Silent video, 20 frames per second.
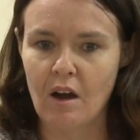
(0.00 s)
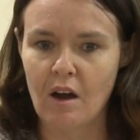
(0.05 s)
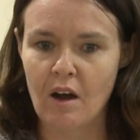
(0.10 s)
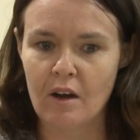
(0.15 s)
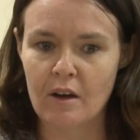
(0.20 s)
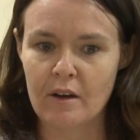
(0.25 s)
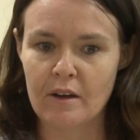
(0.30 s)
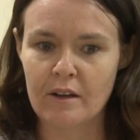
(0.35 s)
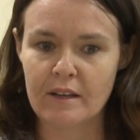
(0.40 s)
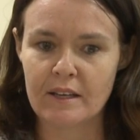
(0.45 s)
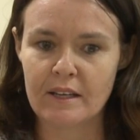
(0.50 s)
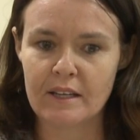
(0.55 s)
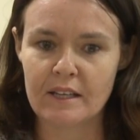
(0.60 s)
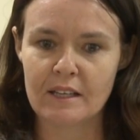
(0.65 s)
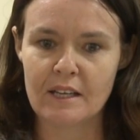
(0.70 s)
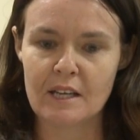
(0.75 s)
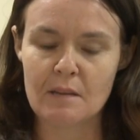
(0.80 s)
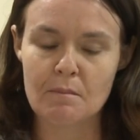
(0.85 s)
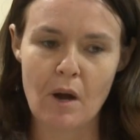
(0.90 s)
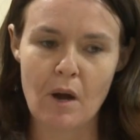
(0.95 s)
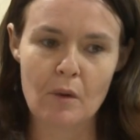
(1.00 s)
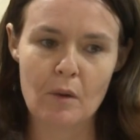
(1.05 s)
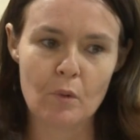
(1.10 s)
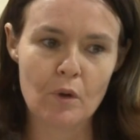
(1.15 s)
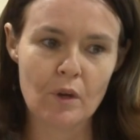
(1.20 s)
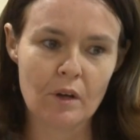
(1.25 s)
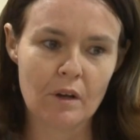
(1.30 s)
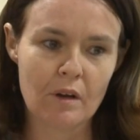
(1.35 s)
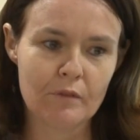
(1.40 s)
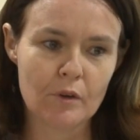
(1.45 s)
in my
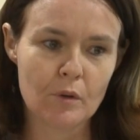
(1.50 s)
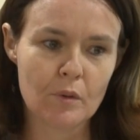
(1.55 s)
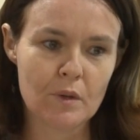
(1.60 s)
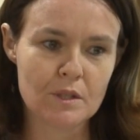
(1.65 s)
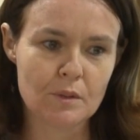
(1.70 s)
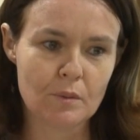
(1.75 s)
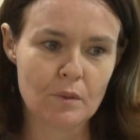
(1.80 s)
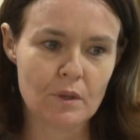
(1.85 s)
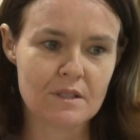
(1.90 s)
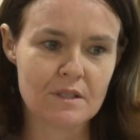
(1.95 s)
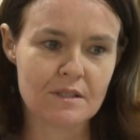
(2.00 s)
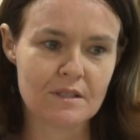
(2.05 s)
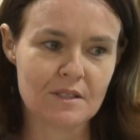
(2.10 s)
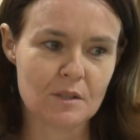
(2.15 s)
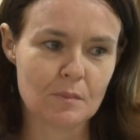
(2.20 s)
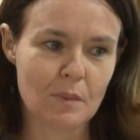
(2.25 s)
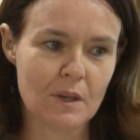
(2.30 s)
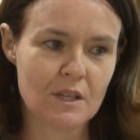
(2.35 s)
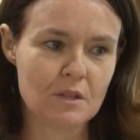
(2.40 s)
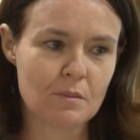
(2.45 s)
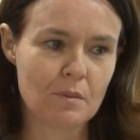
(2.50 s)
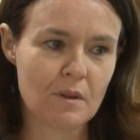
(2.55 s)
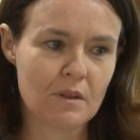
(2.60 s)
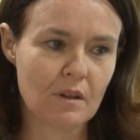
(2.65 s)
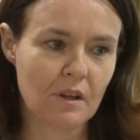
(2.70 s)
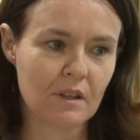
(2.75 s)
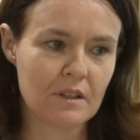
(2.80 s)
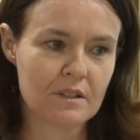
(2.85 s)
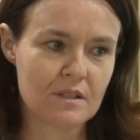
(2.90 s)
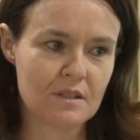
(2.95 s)
work, I've always worked as a speech
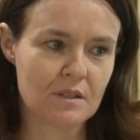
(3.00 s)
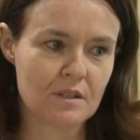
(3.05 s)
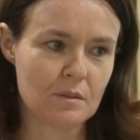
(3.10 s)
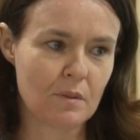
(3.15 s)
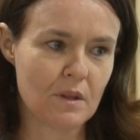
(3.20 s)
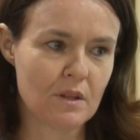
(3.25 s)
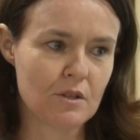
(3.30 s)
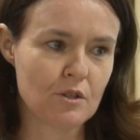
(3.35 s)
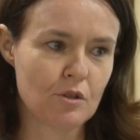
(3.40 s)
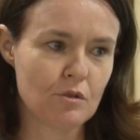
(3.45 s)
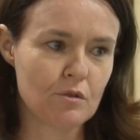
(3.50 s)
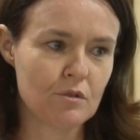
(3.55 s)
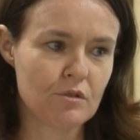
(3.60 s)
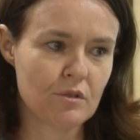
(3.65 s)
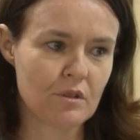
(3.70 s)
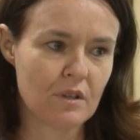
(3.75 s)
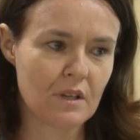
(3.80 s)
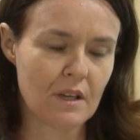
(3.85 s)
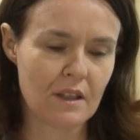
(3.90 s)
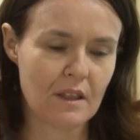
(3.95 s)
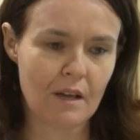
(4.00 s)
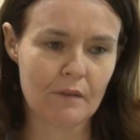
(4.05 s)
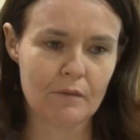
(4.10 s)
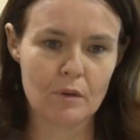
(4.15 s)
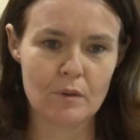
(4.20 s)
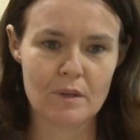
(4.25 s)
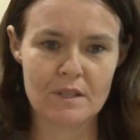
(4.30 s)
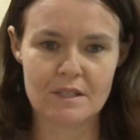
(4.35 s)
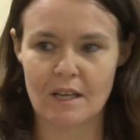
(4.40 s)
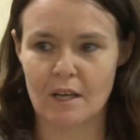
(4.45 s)
pathologist with children, and they've
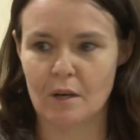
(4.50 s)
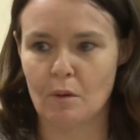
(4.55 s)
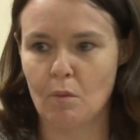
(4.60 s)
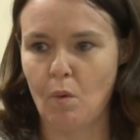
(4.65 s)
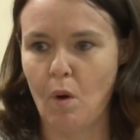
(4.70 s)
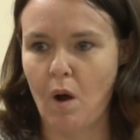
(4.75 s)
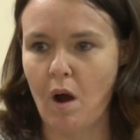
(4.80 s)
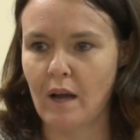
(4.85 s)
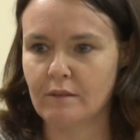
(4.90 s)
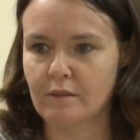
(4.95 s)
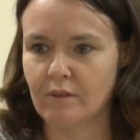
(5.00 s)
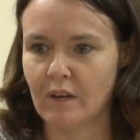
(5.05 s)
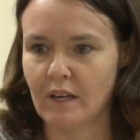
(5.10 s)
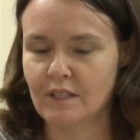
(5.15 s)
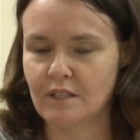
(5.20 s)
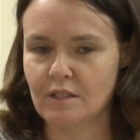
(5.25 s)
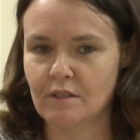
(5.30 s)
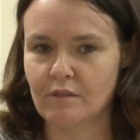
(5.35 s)
always had a wide range